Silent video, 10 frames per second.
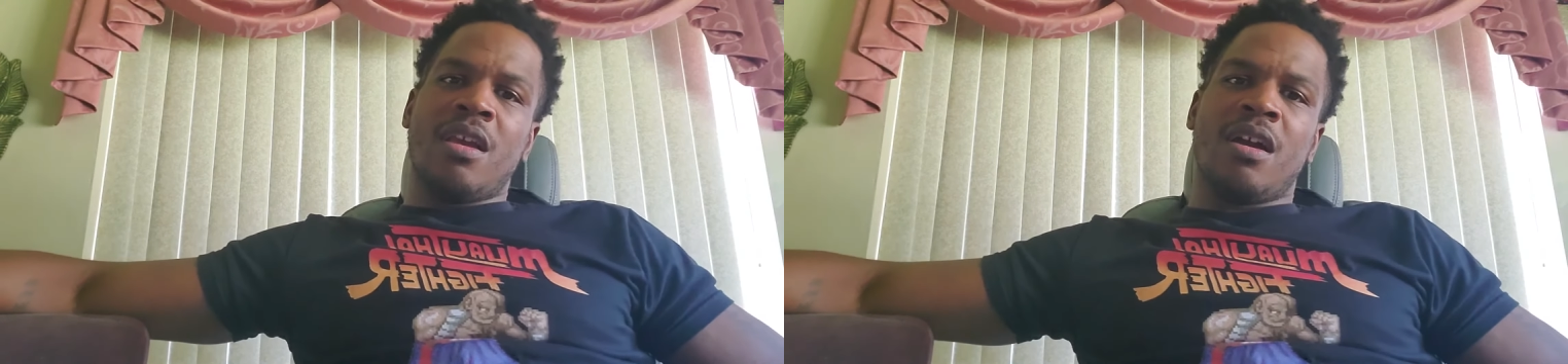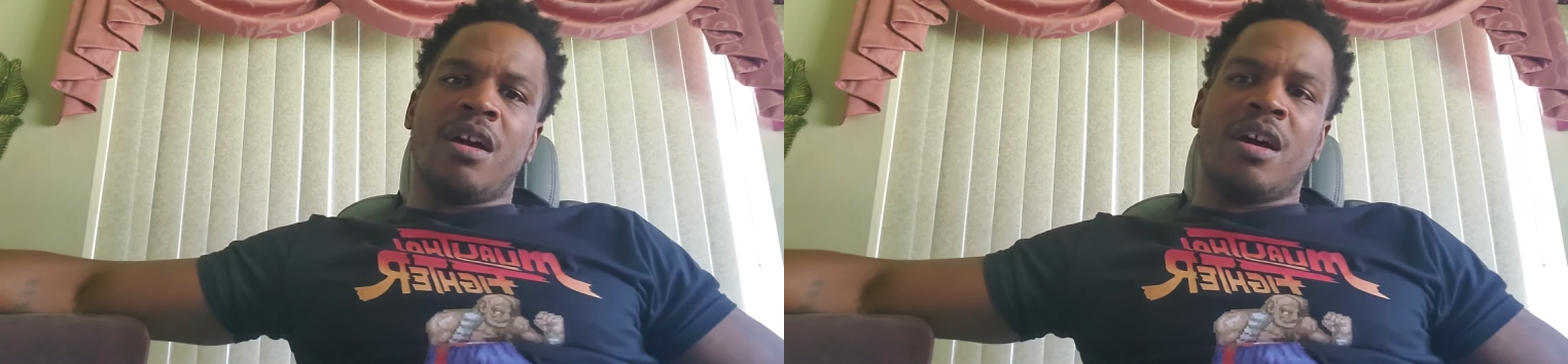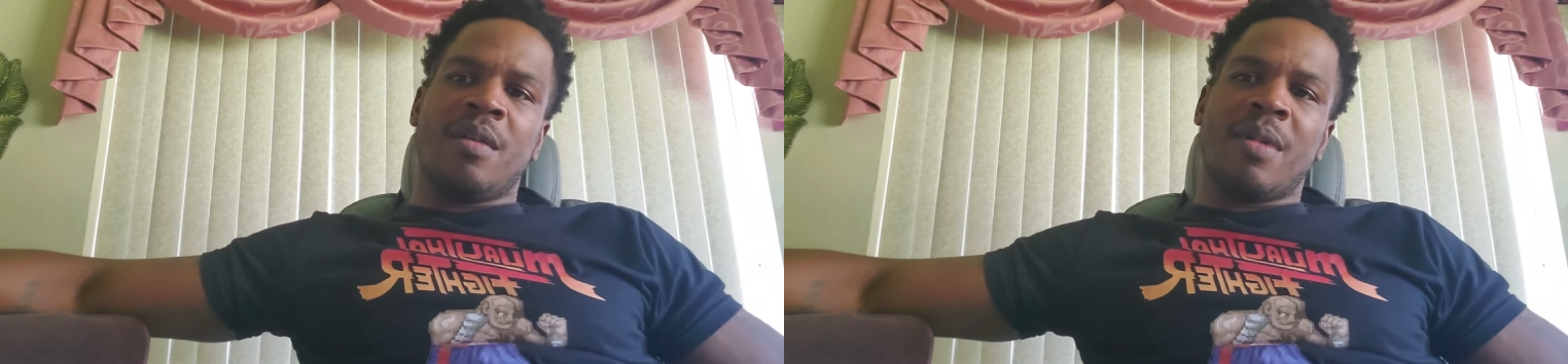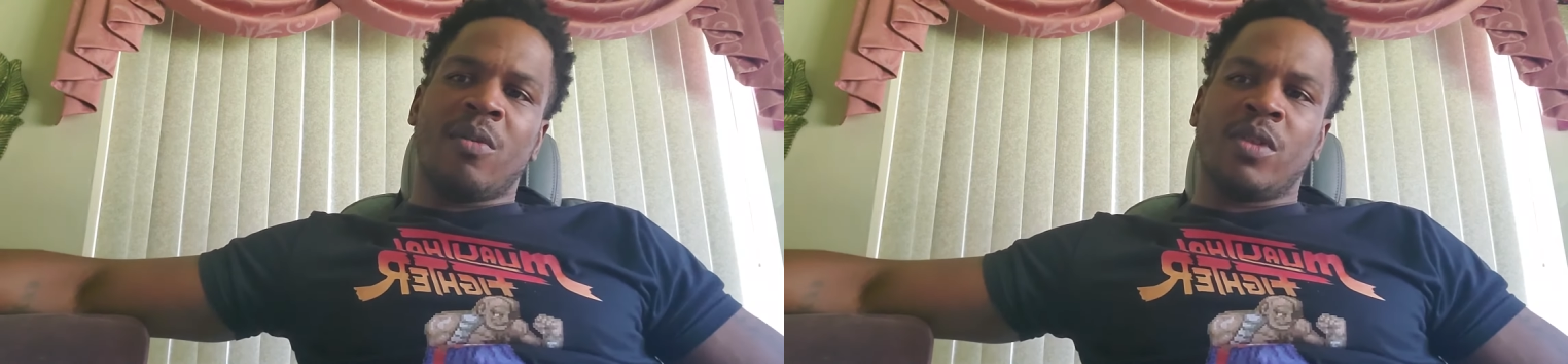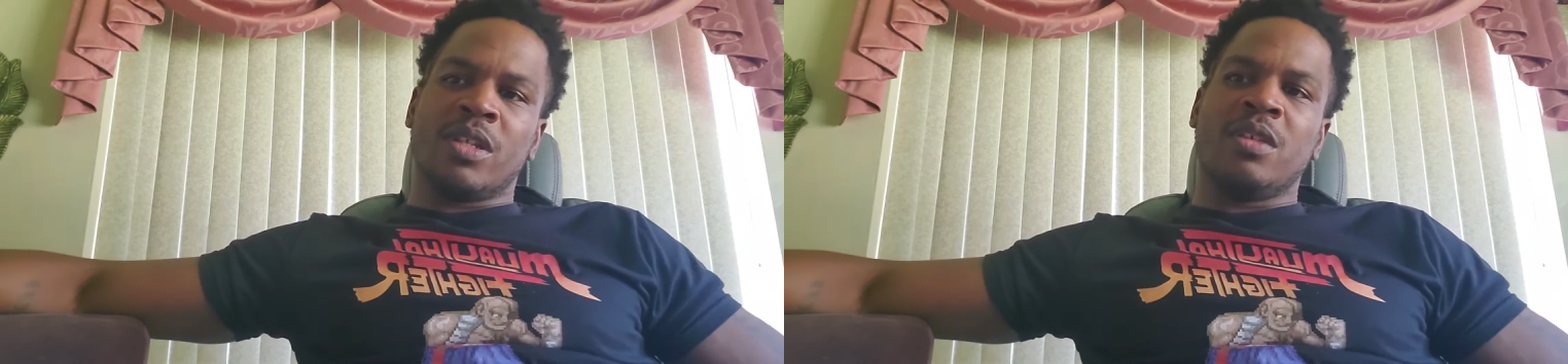I
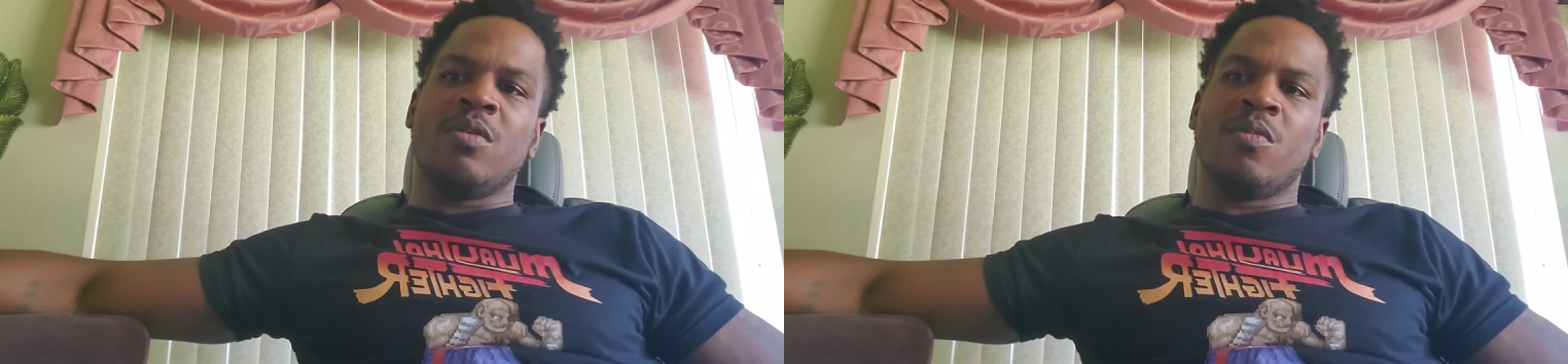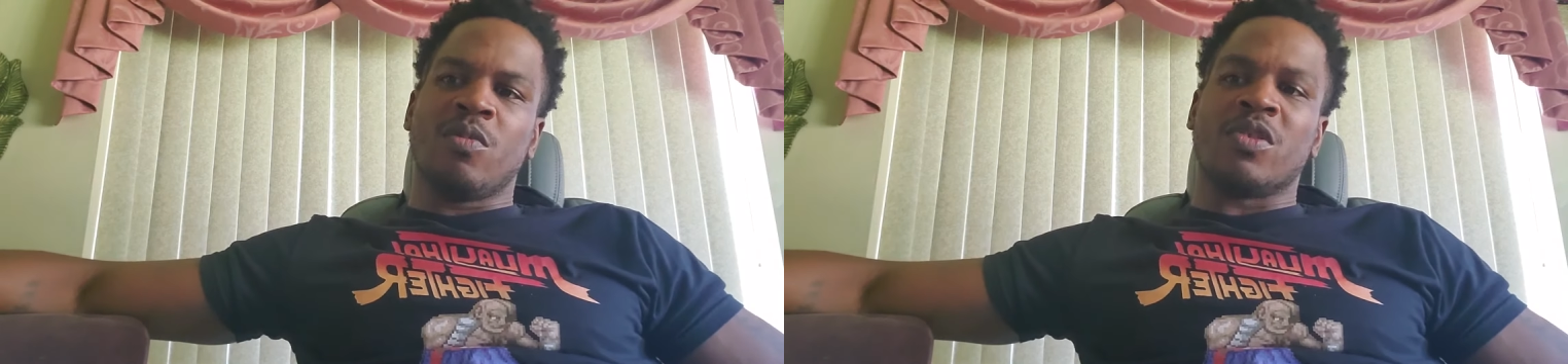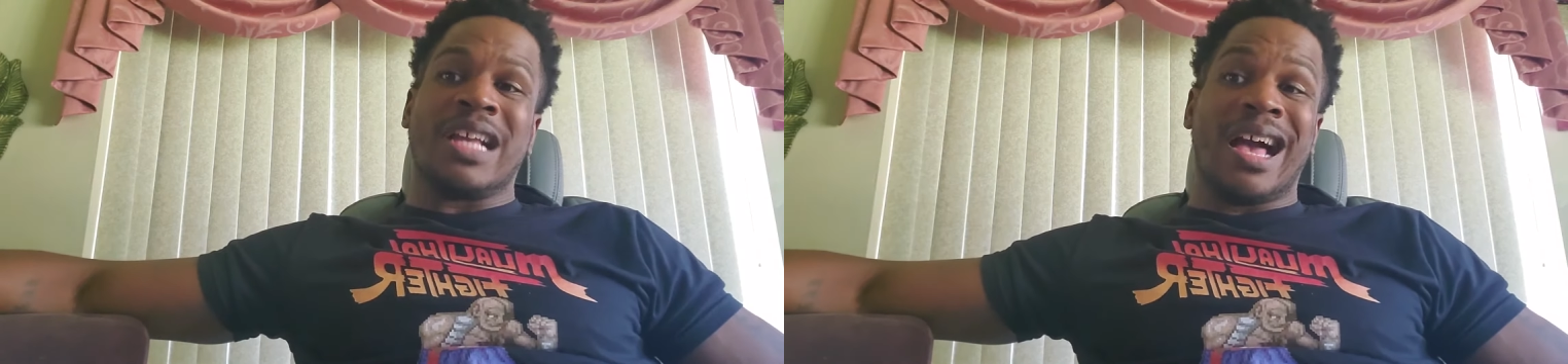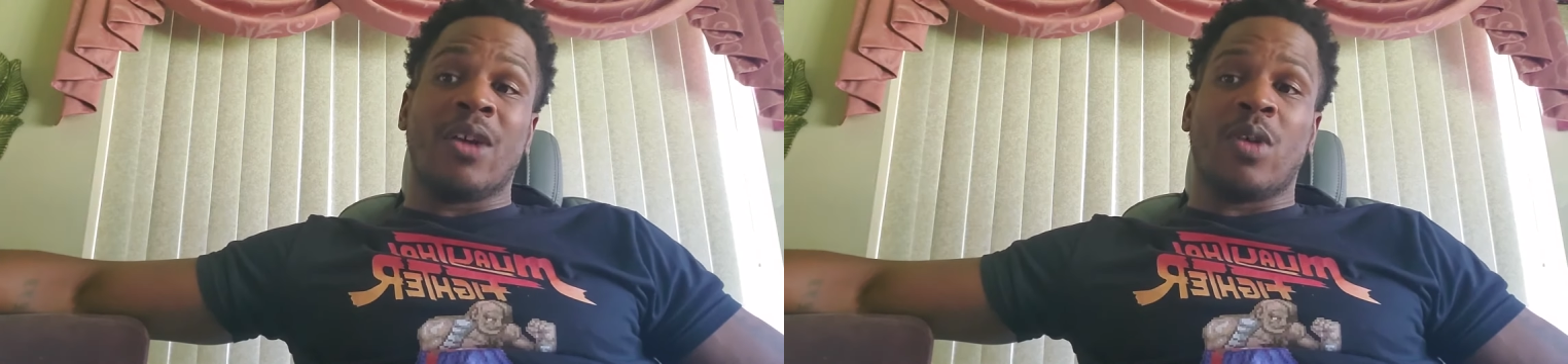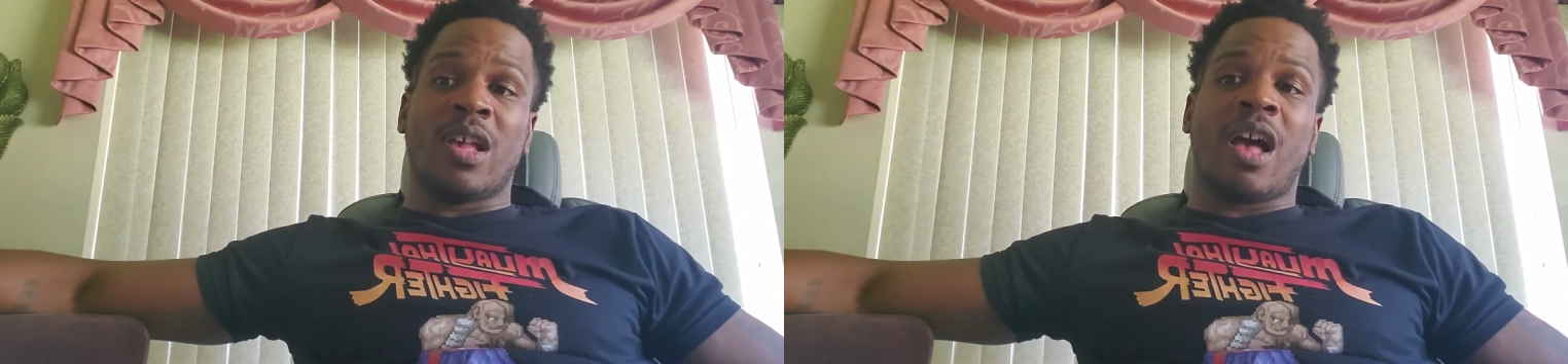really was a guy
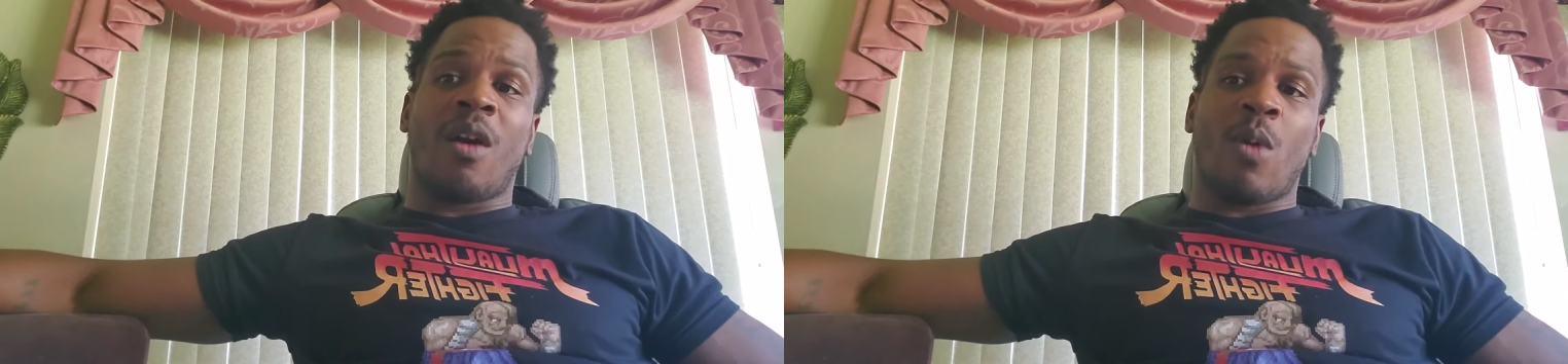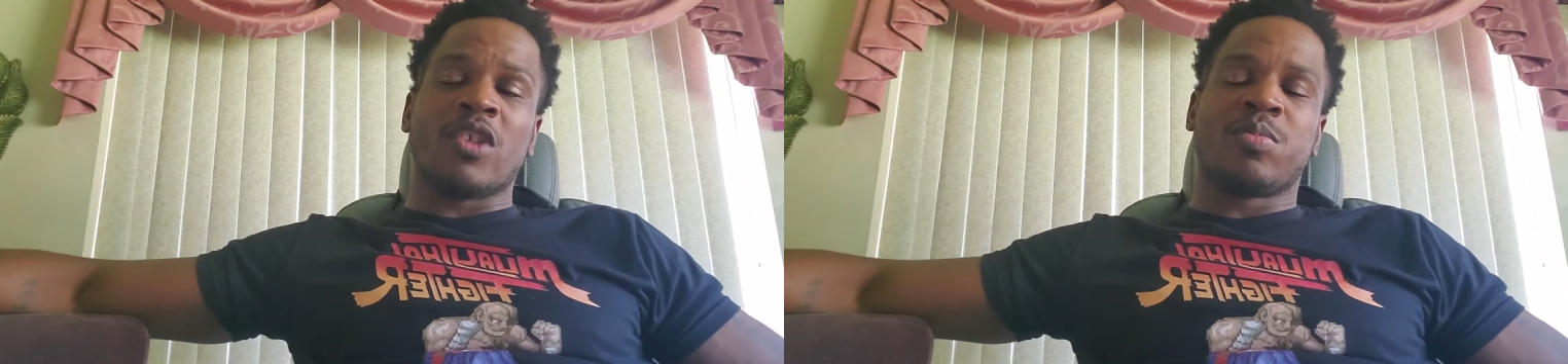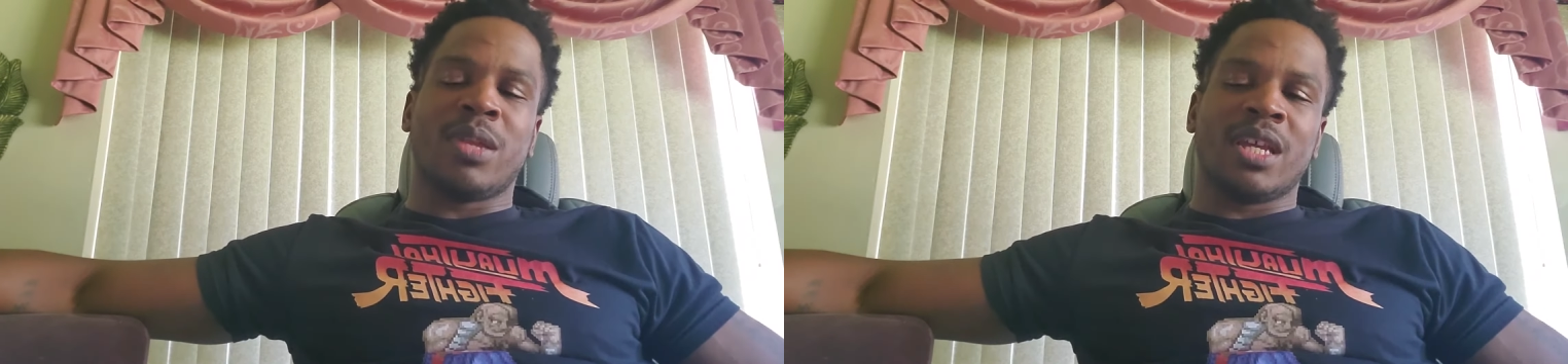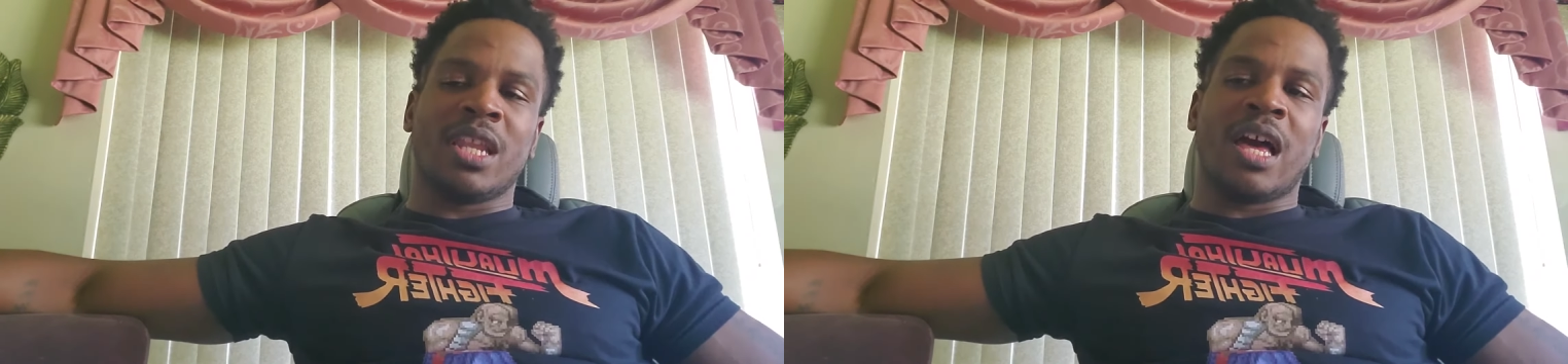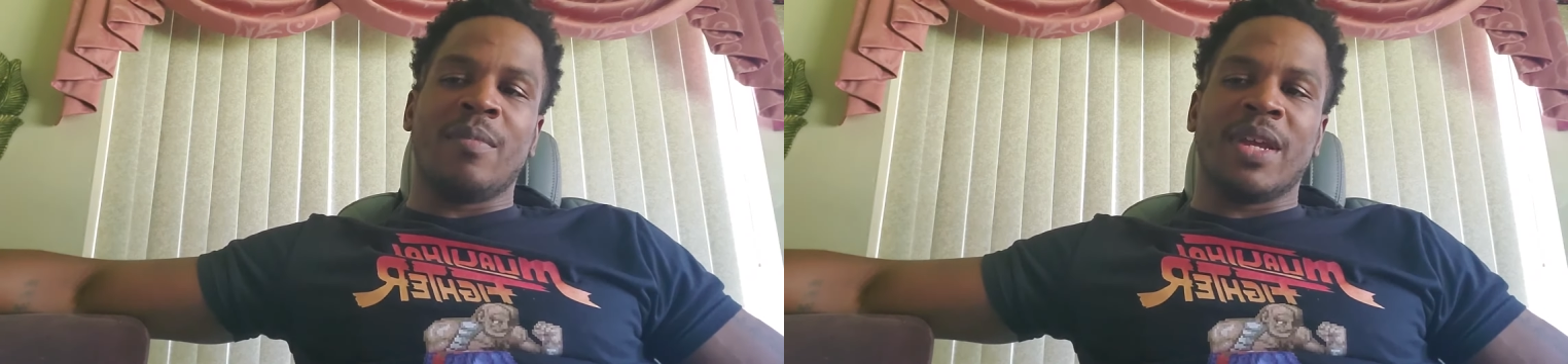who I watched play a
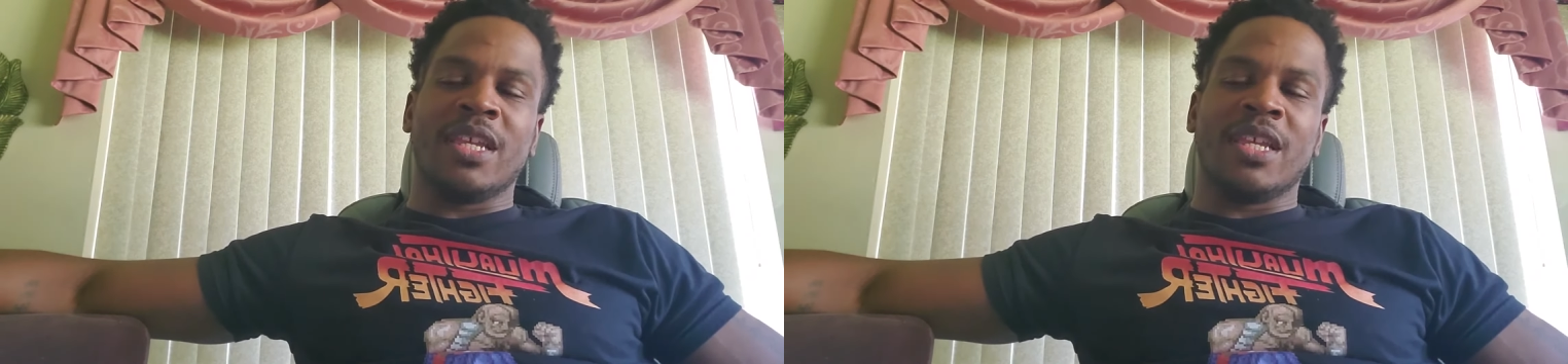lot, man.